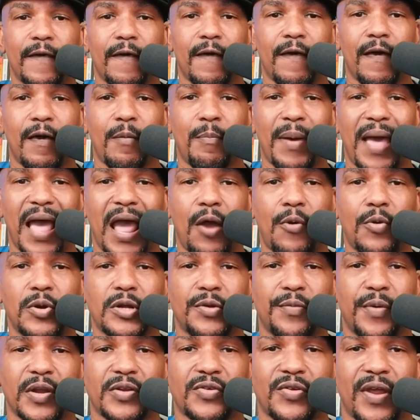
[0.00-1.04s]
uh,
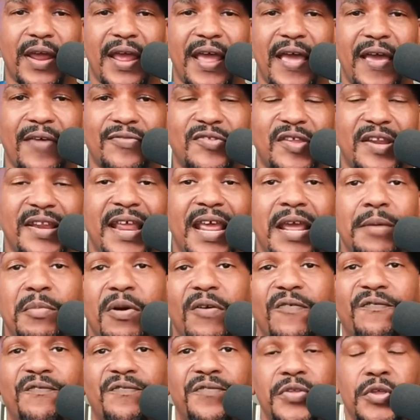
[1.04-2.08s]
PowerDirector have, to name
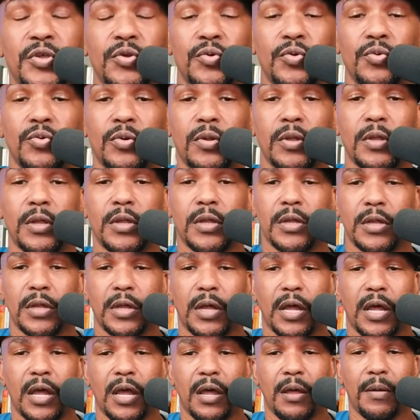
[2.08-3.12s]
a few.
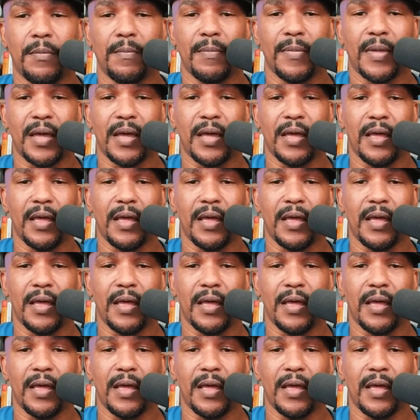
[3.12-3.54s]
Um,